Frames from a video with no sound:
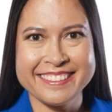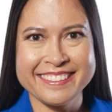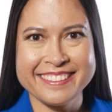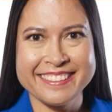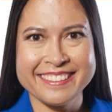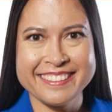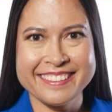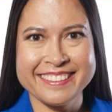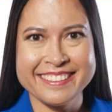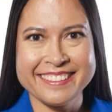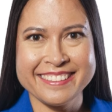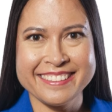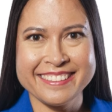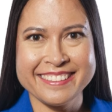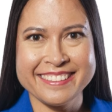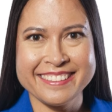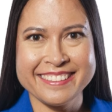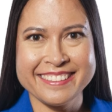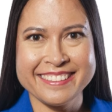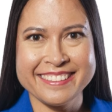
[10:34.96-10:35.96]

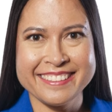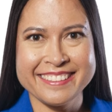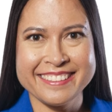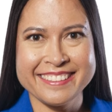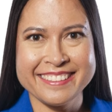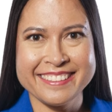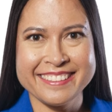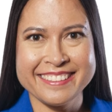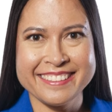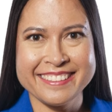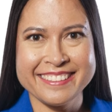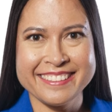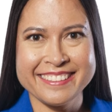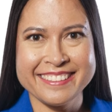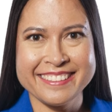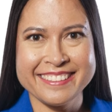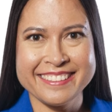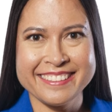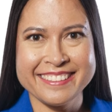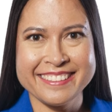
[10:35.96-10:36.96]

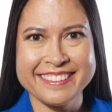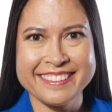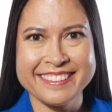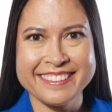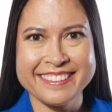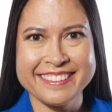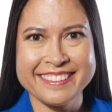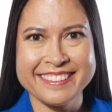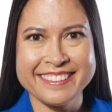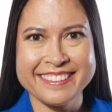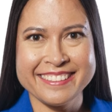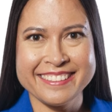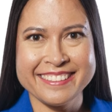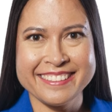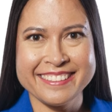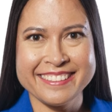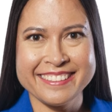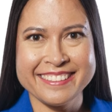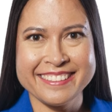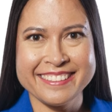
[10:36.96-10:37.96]

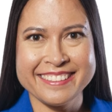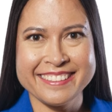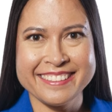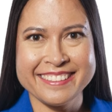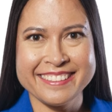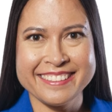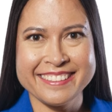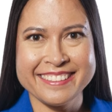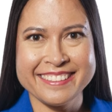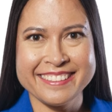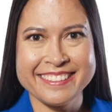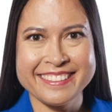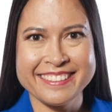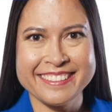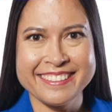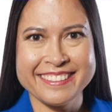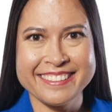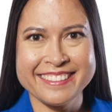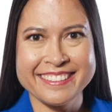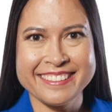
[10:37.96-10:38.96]

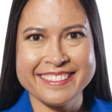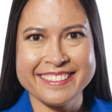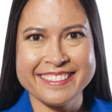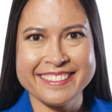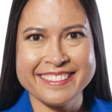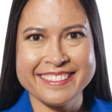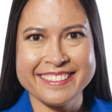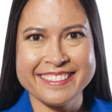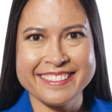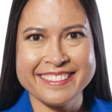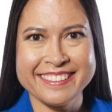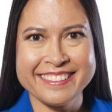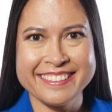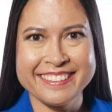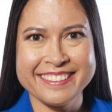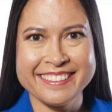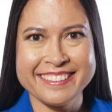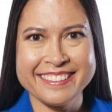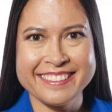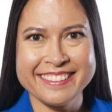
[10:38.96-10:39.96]

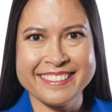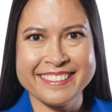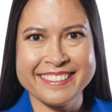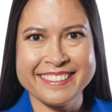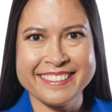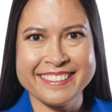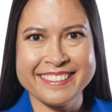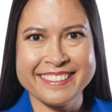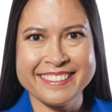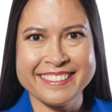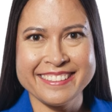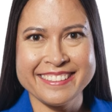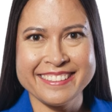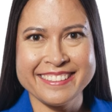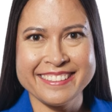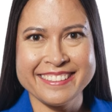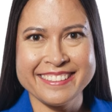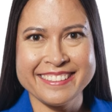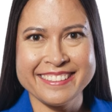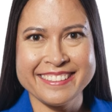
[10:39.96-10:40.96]

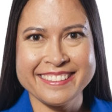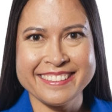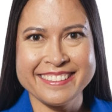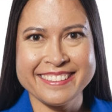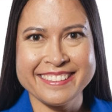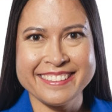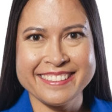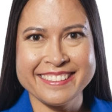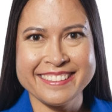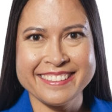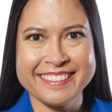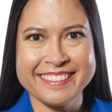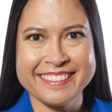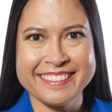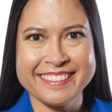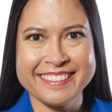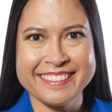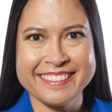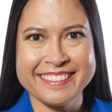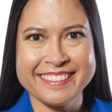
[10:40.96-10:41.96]

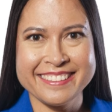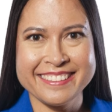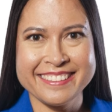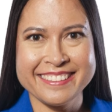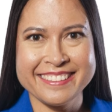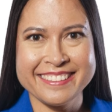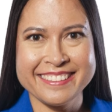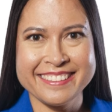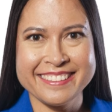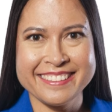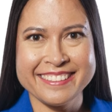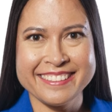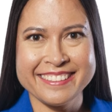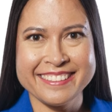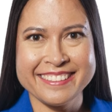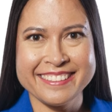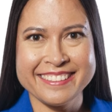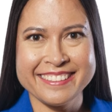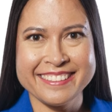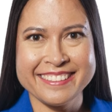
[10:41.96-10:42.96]
[no speech]